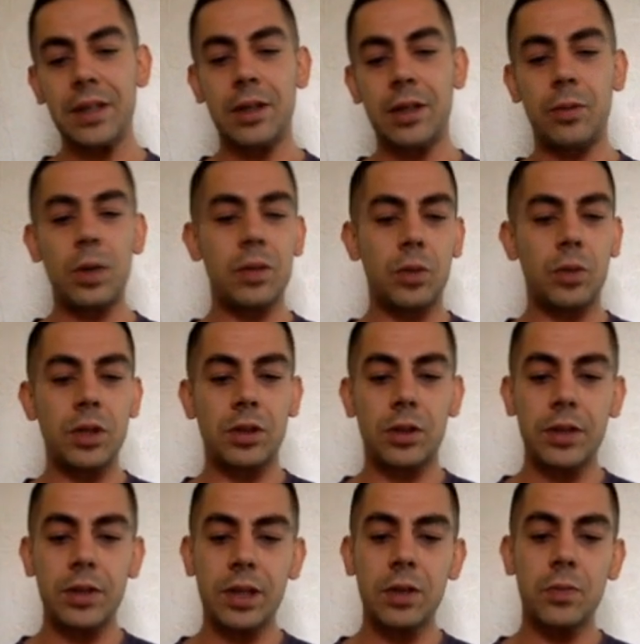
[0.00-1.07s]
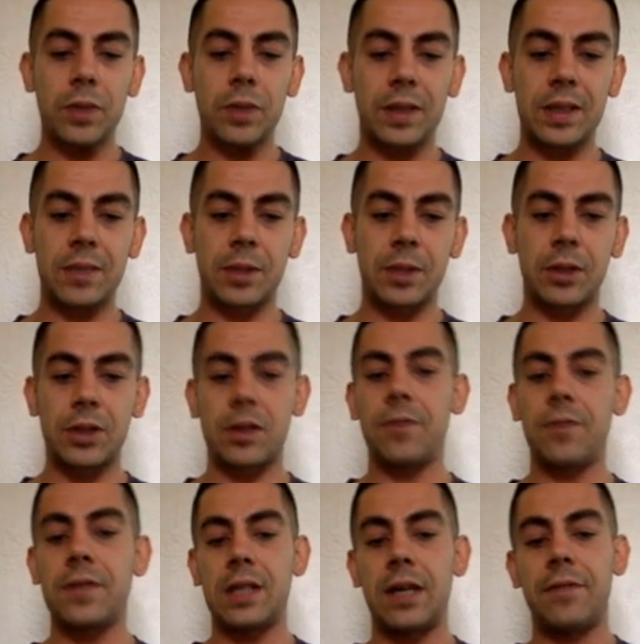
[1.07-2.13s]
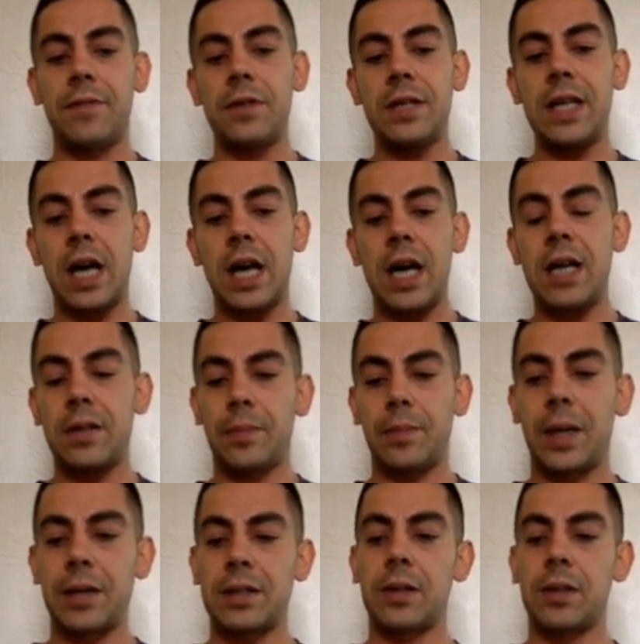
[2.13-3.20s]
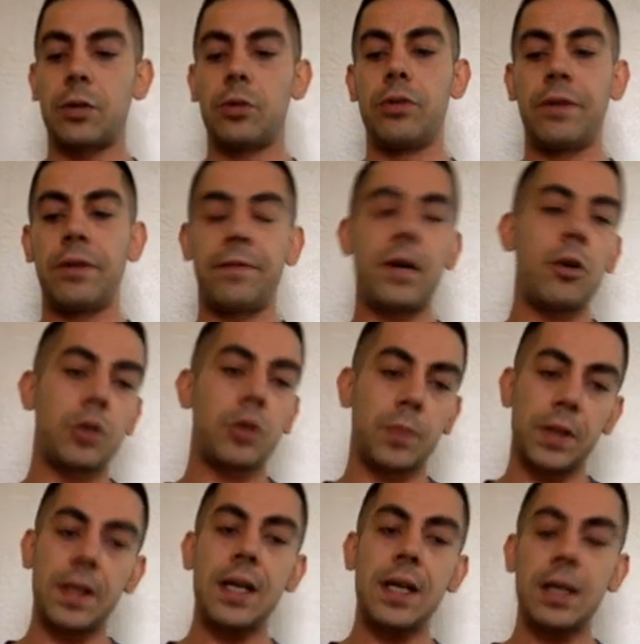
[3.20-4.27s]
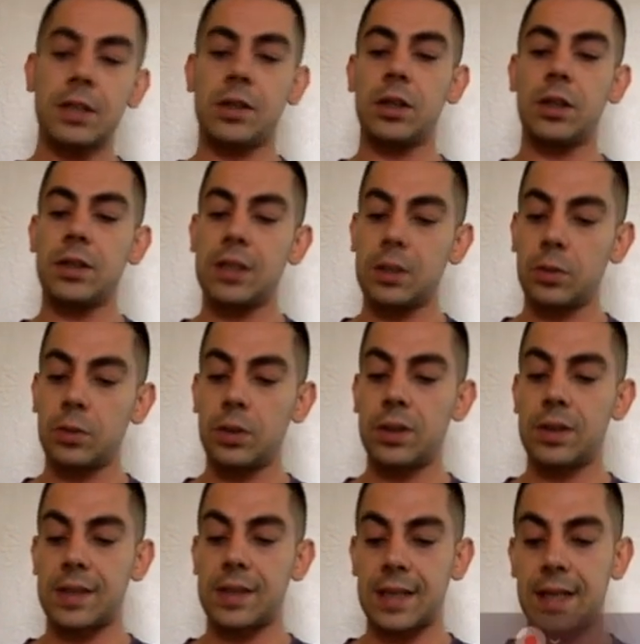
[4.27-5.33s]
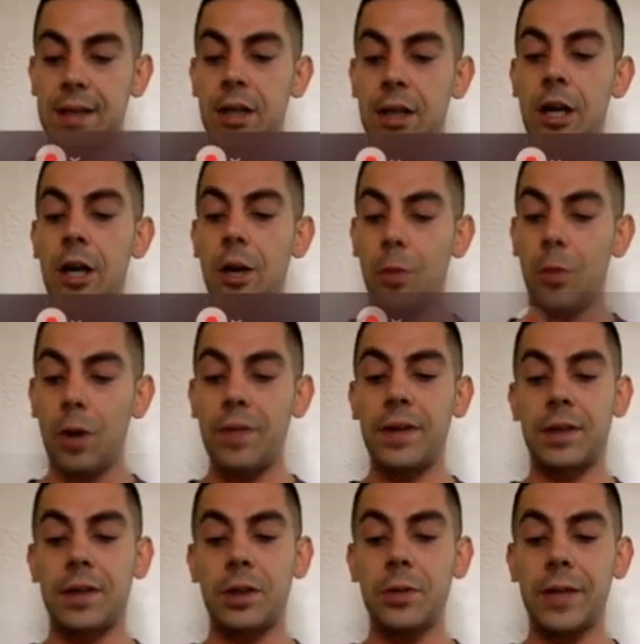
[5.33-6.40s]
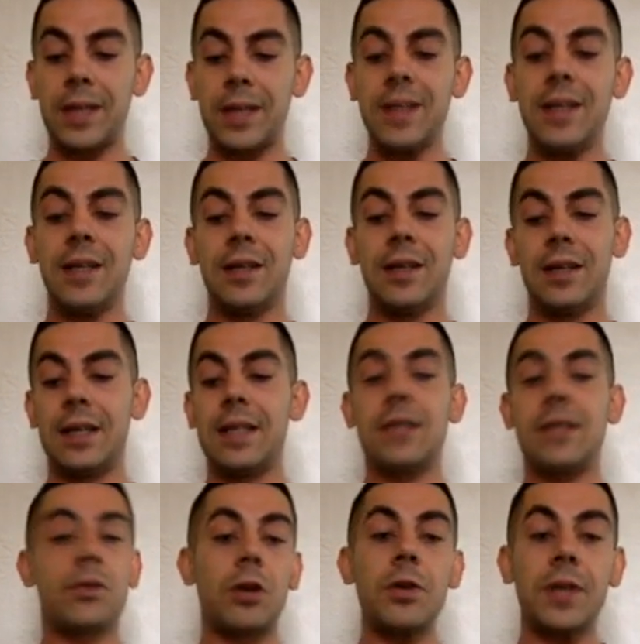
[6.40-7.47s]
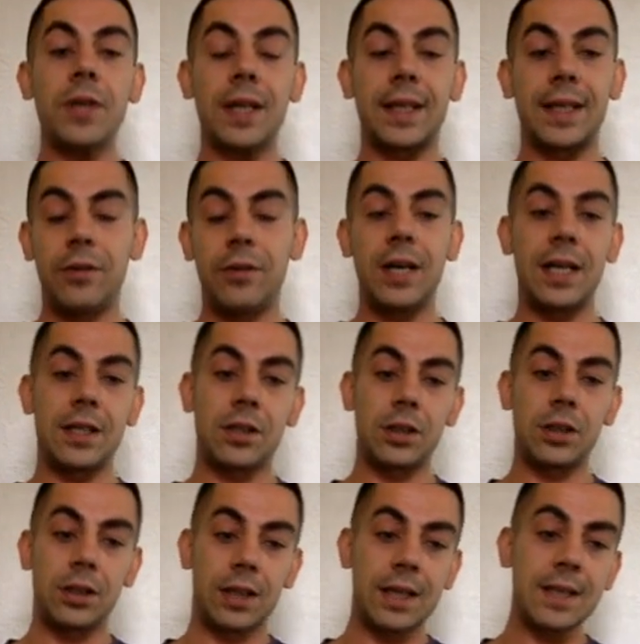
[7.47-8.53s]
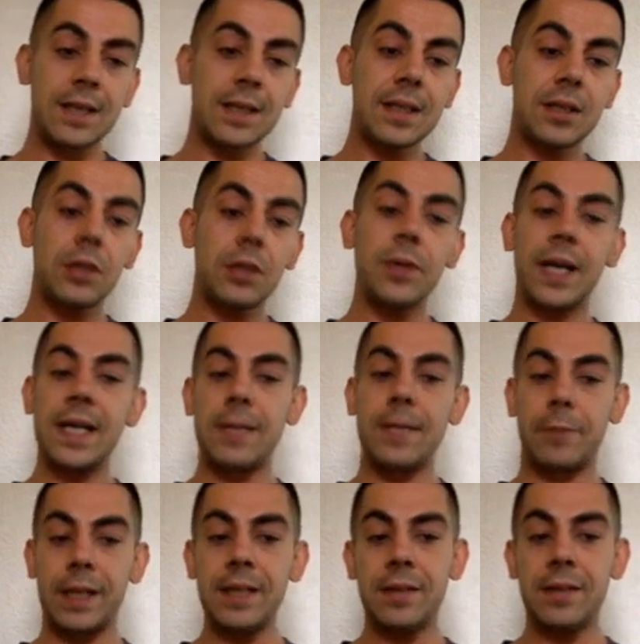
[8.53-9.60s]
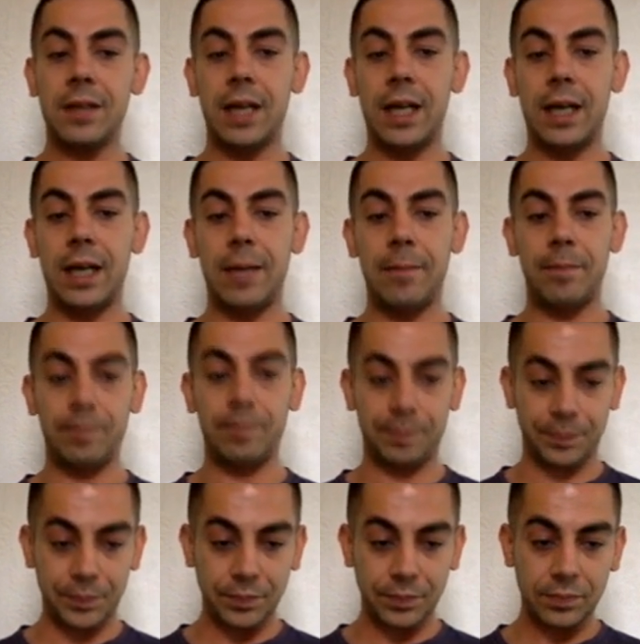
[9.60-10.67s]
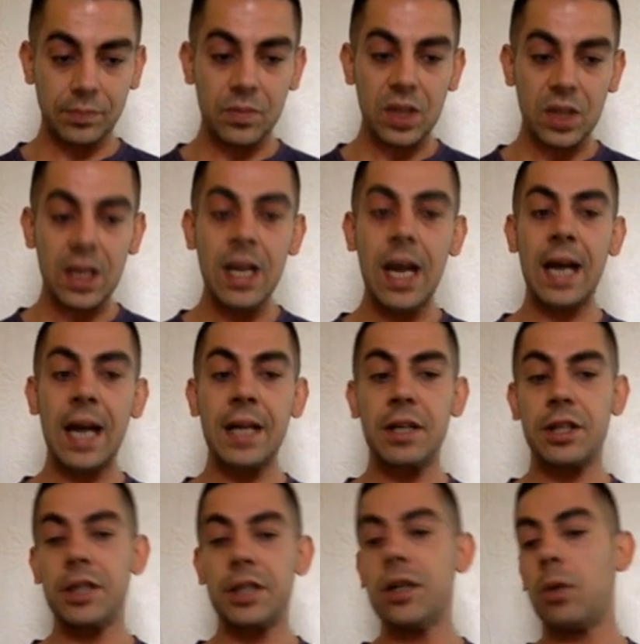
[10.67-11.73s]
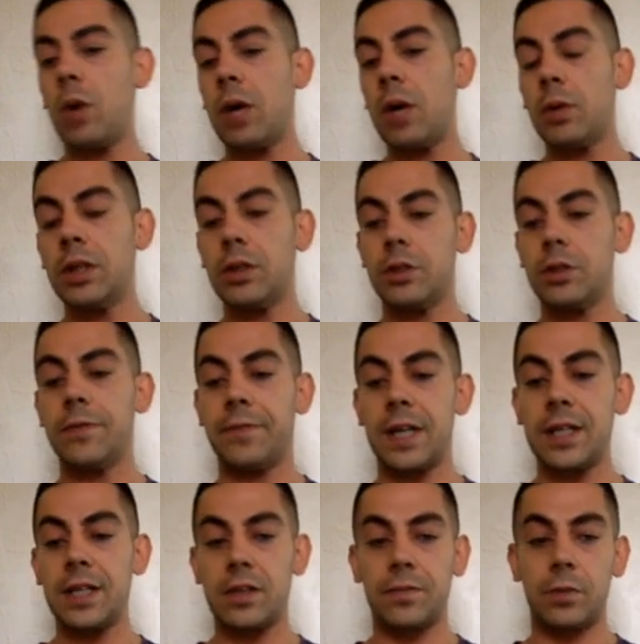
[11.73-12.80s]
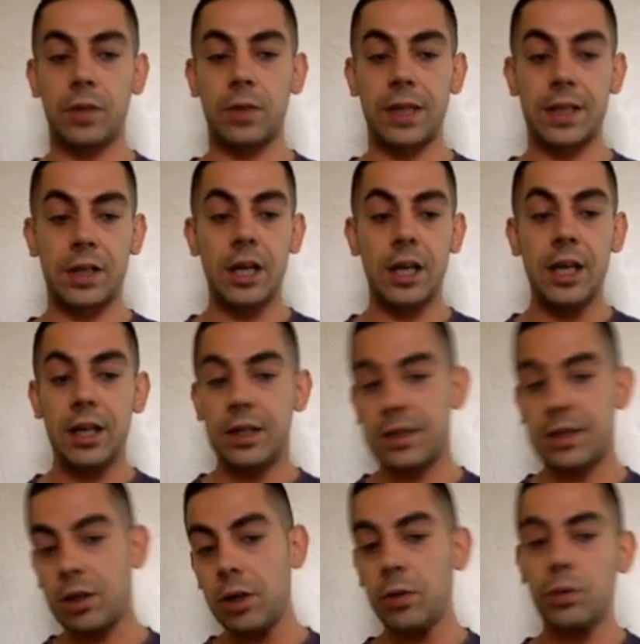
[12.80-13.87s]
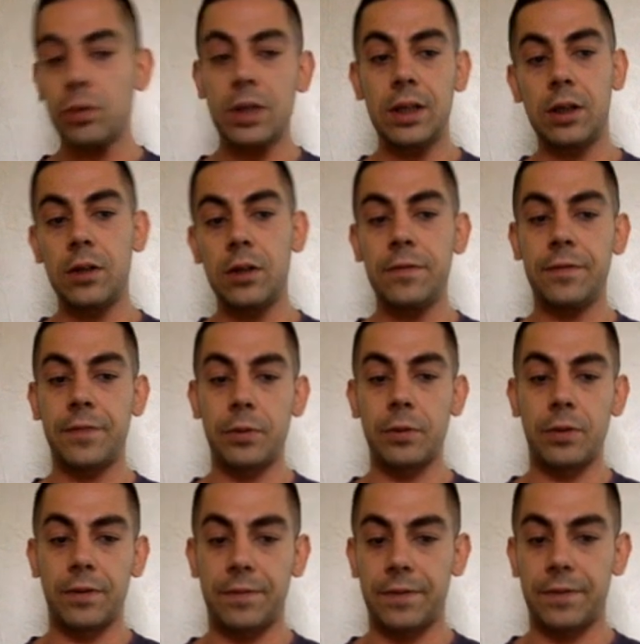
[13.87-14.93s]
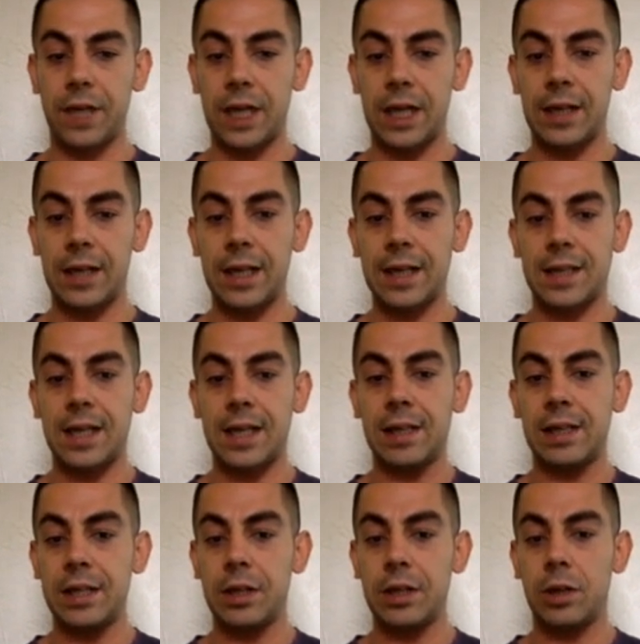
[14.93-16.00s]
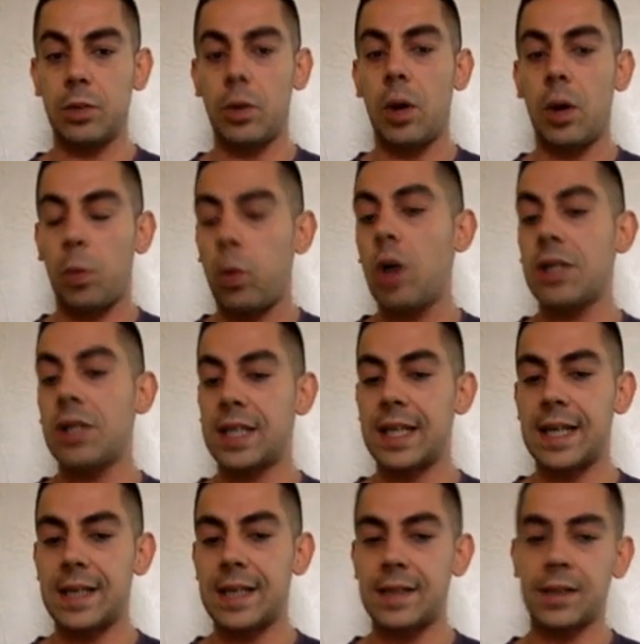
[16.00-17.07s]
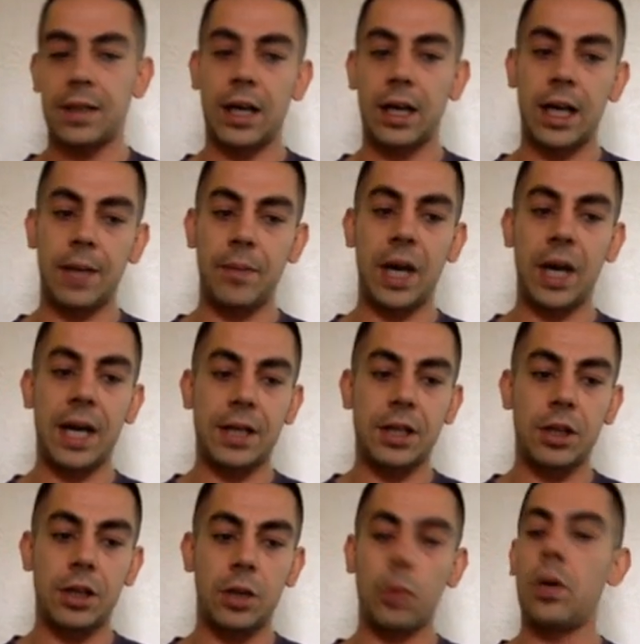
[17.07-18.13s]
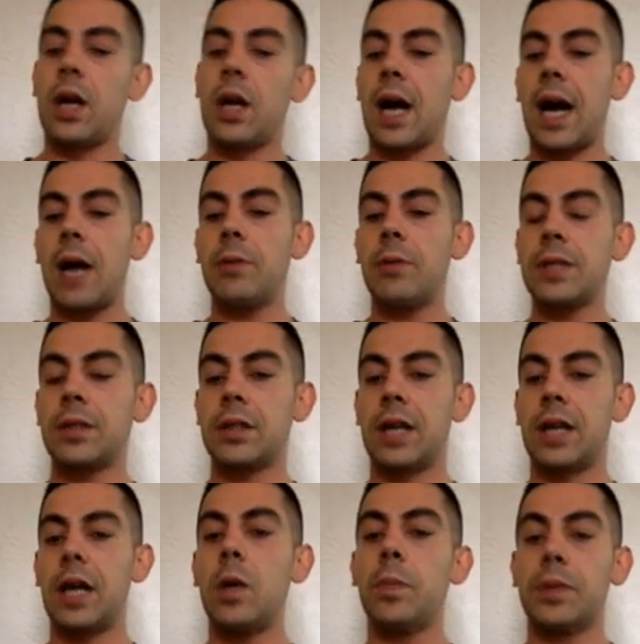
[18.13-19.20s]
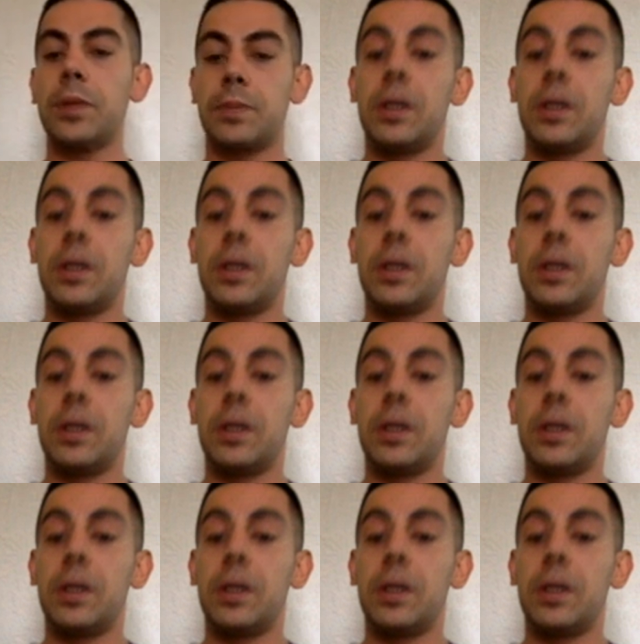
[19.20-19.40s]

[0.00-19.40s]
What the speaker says: What's going on with this? Because obviously I've only heard about it through referrals, but then I started to understand what they're doing is growth hacking. so let's get to it anyway. And what I want to do first of all is go through a little overview of exactly, what it is, and how it's going to help us.